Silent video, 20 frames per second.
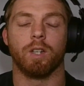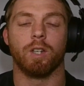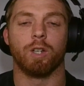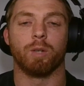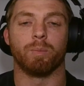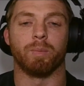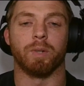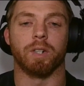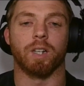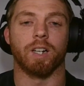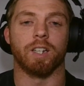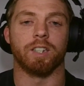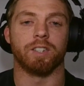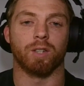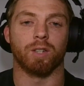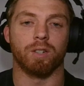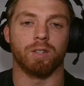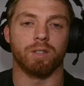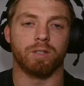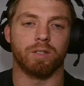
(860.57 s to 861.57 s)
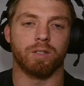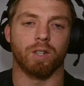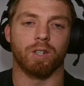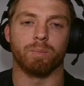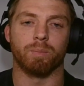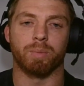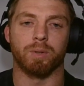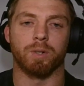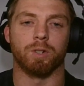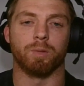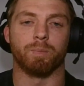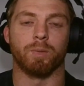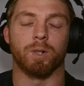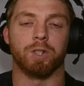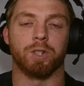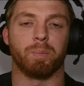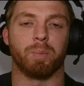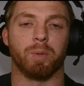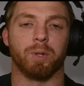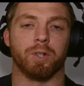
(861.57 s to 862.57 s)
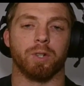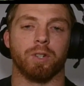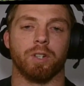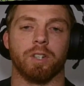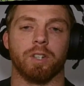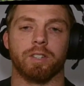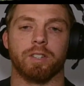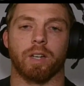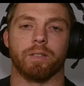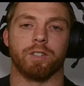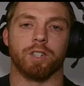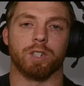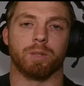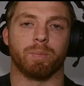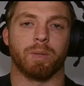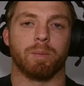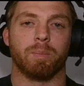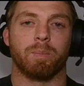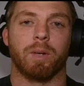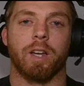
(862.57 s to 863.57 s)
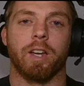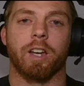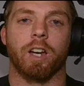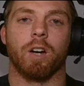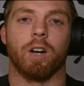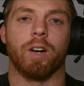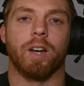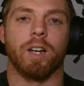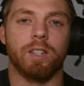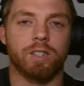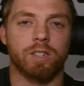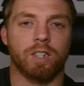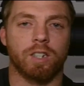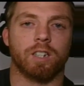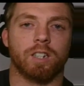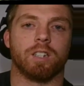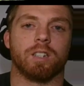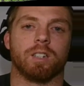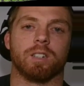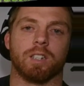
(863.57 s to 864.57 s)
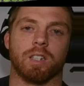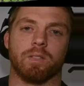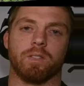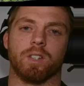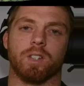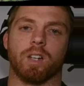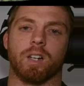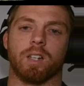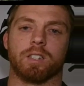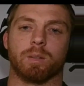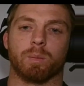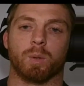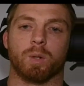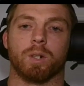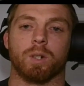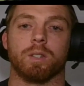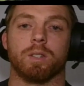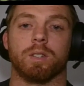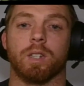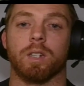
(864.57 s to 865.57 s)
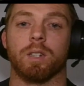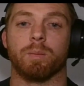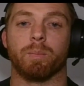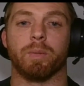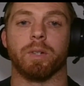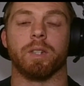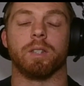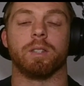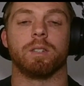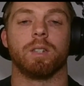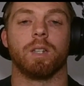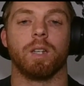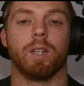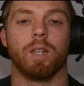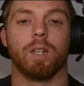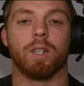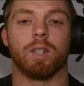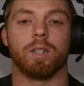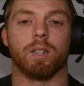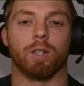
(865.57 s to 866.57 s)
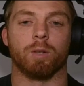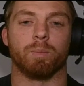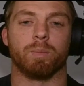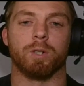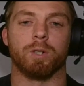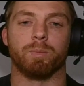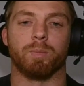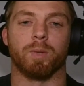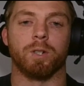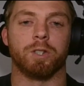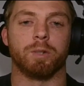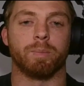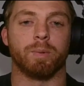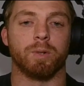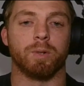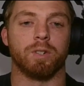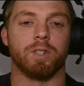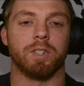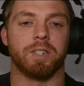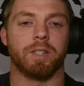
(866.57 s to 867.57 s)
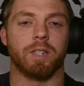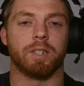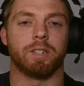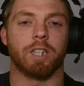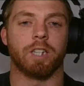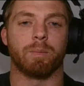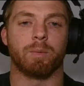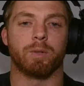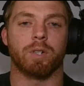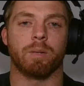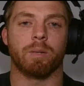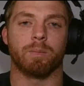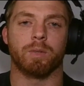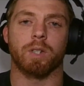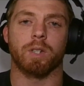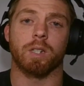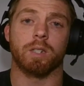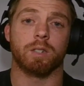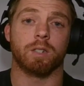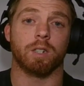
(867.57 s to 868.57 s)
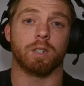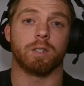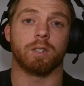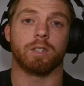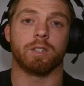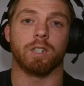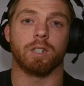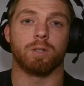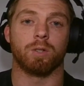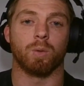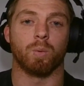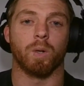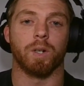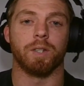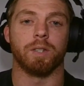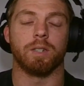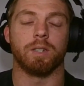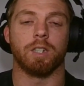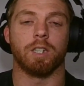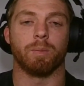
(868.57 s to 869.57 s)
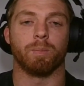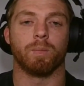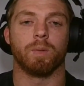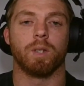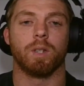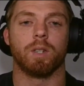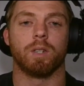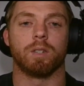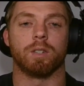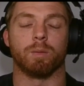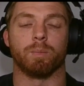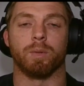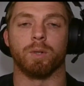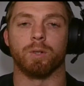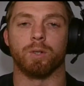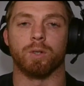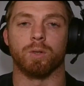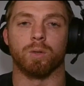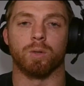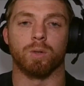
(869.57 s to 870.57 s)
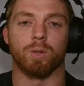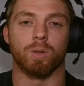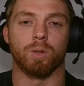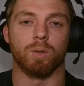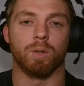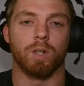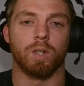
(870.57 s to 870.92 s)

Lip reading: But guys, don't build multiple units. I've just been playing around so I can give you guys some content, but don't build multiple units at the same time. Stick to one team. So build your